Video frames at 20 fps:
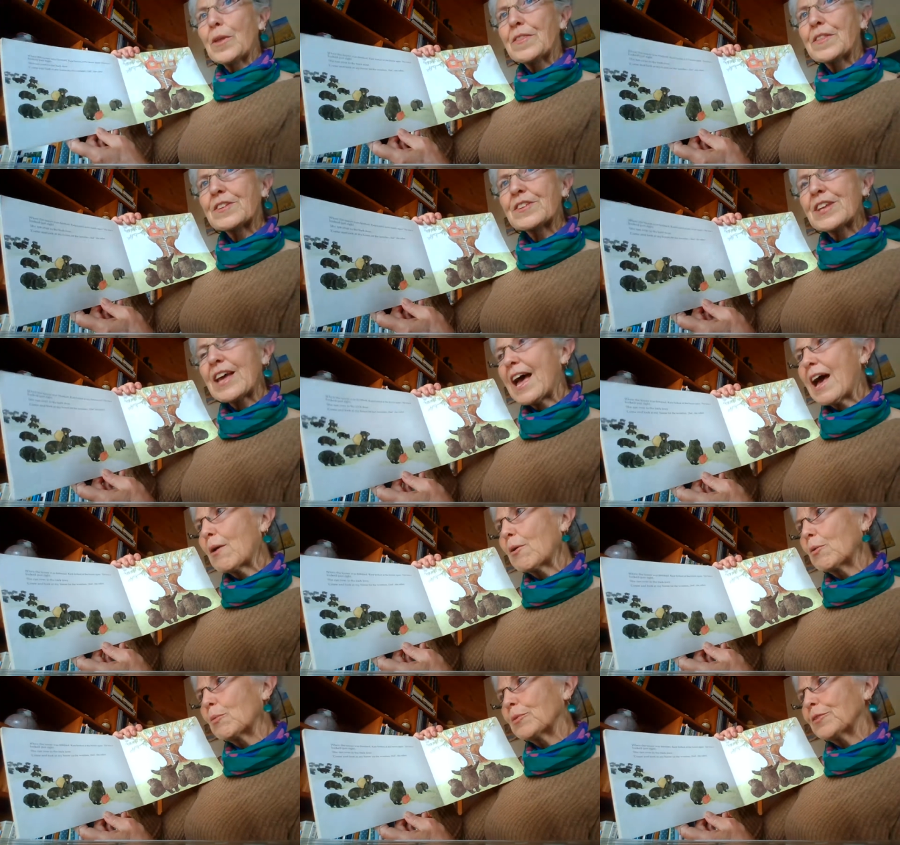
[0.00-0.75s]
When the
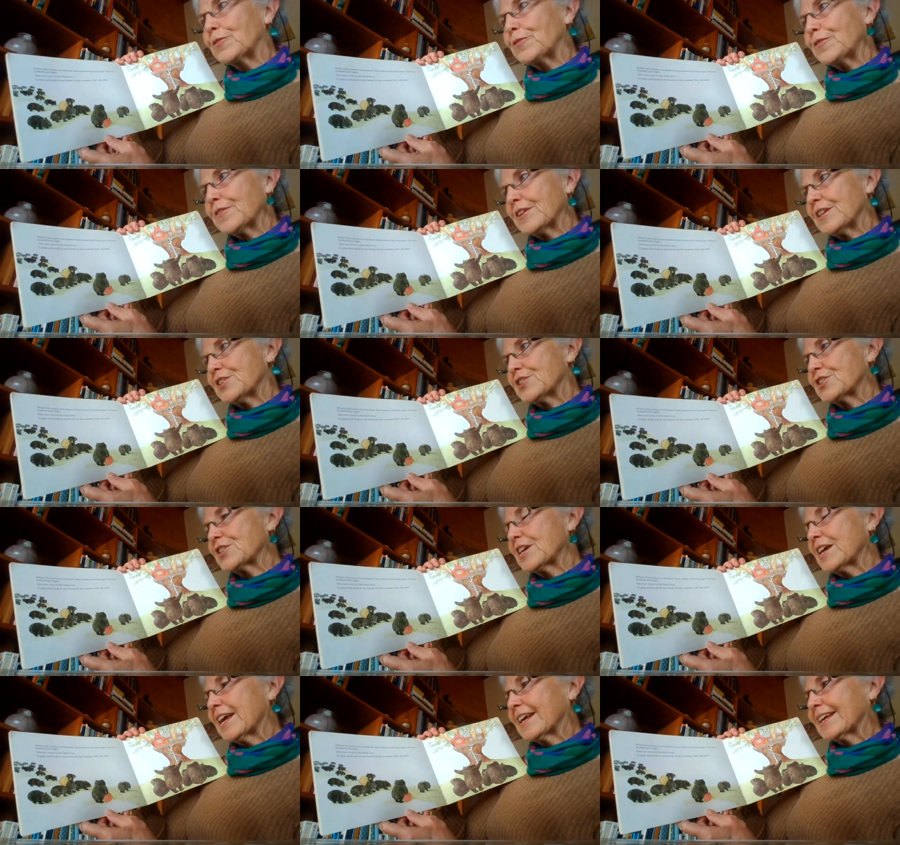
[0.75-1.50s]
tower was
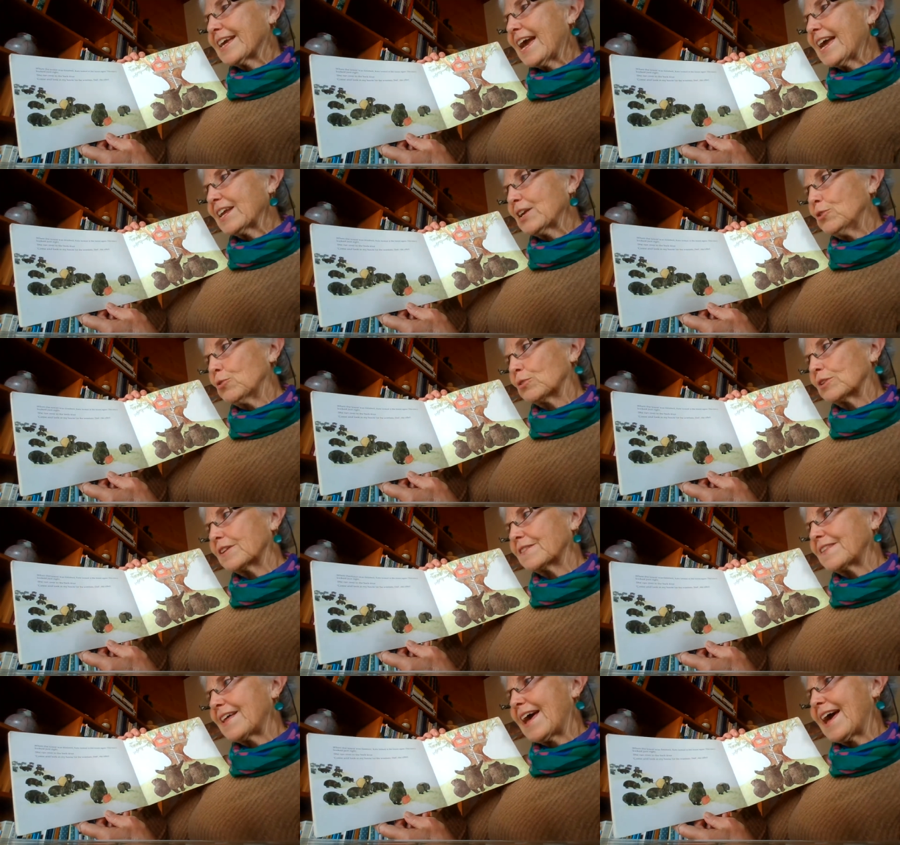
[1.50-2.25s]
finished, Kate
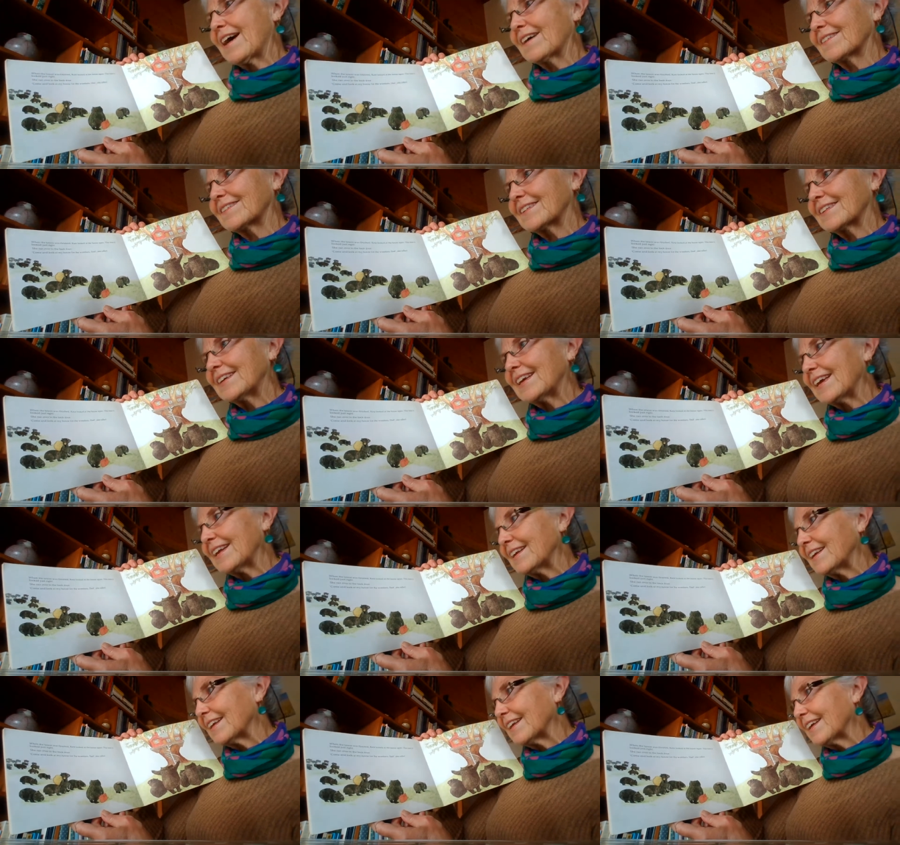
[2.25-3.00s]
looked at the house
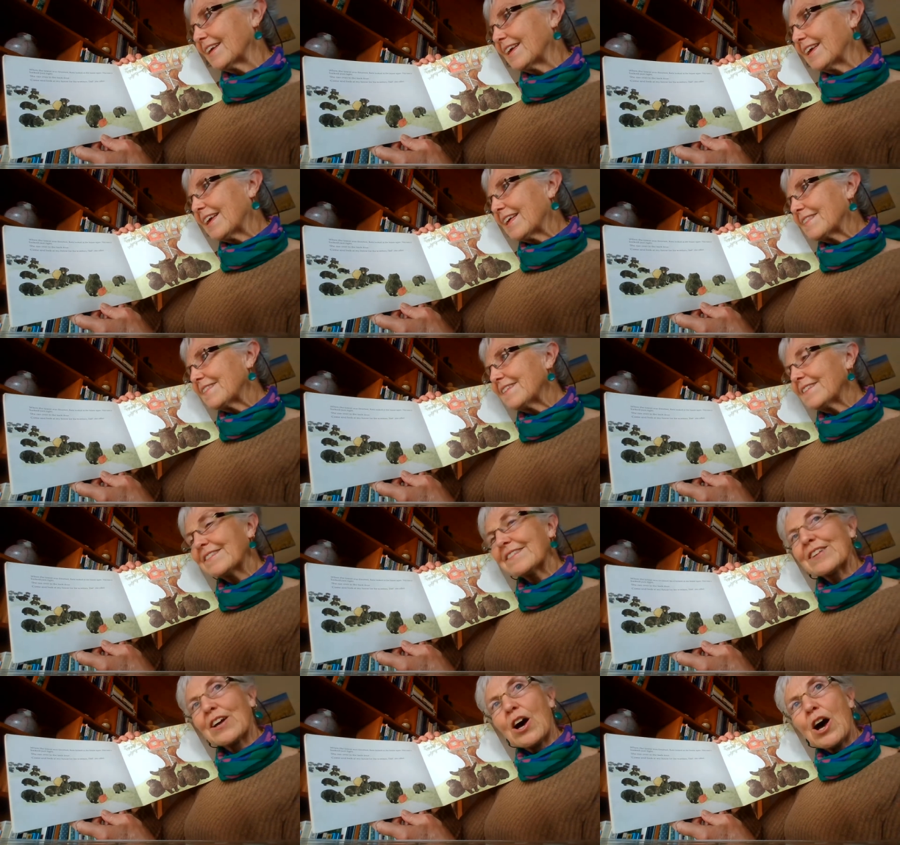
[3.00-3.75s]
again.
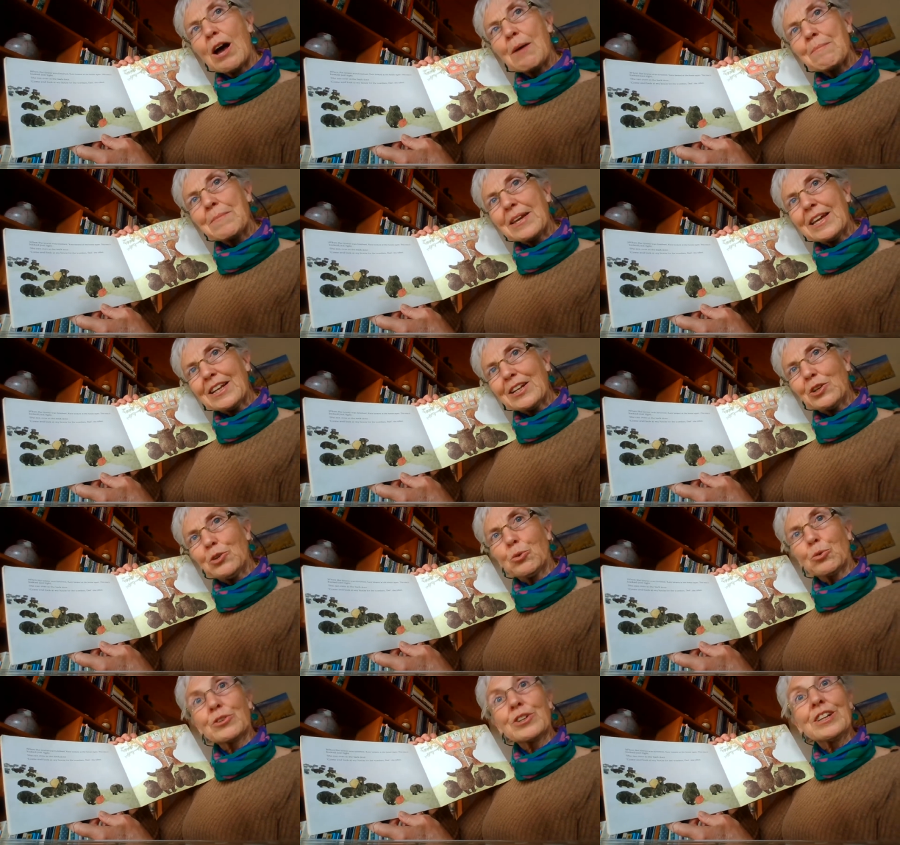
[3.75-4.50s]
This time it
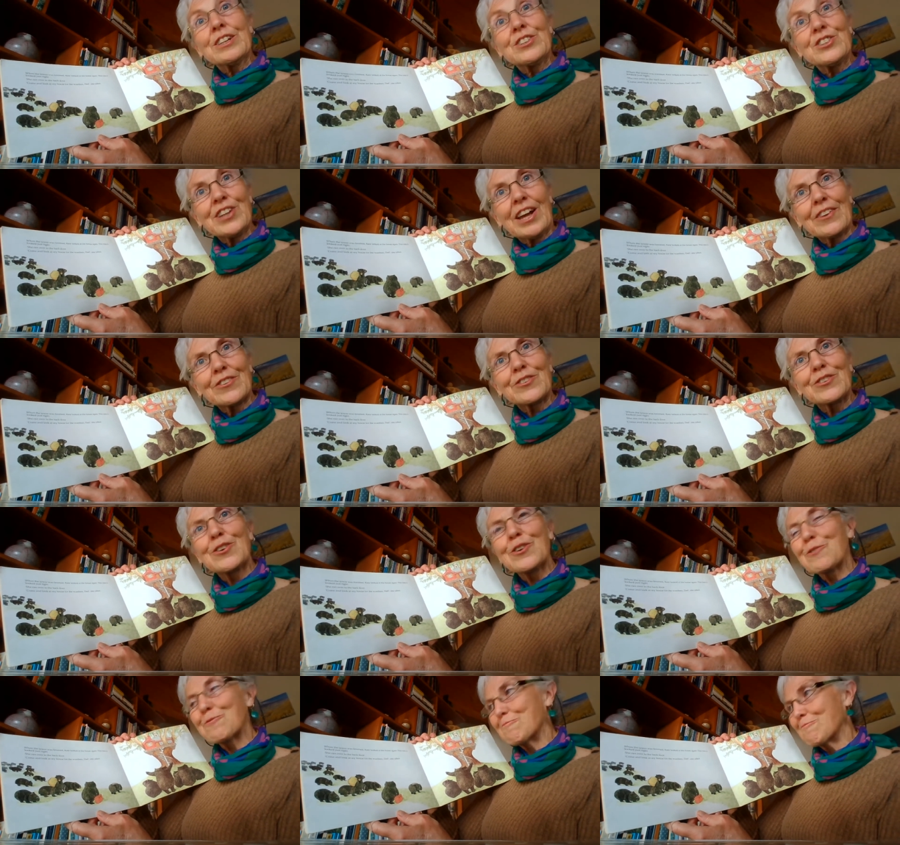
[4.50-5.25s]
looked
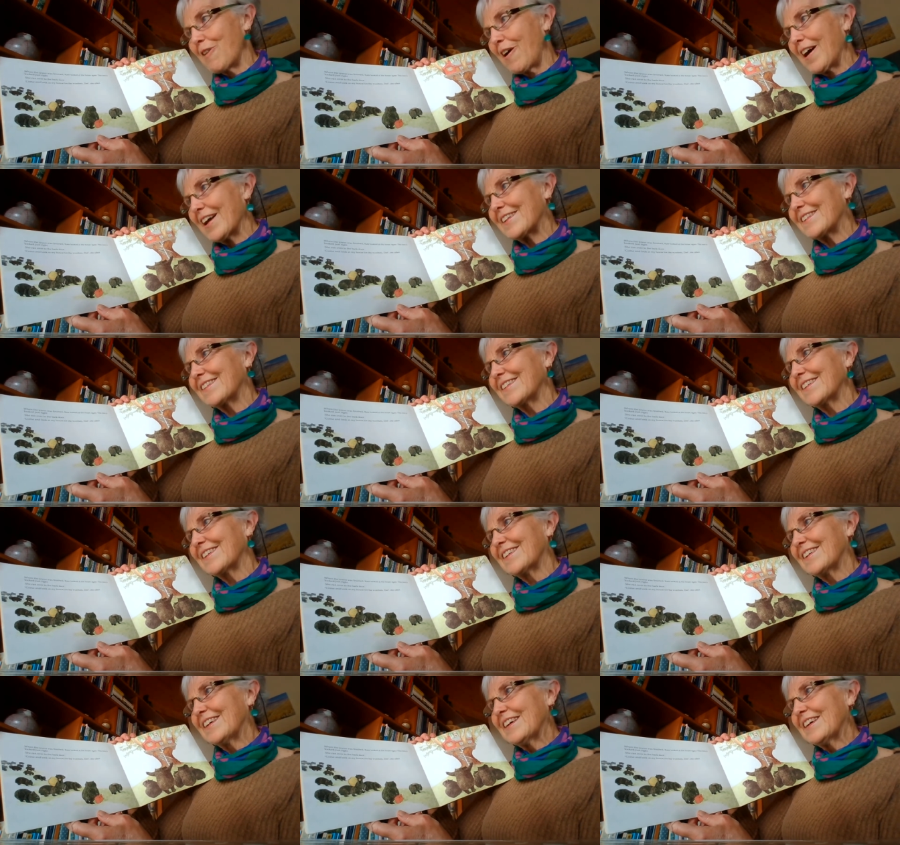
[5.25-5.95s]
just right.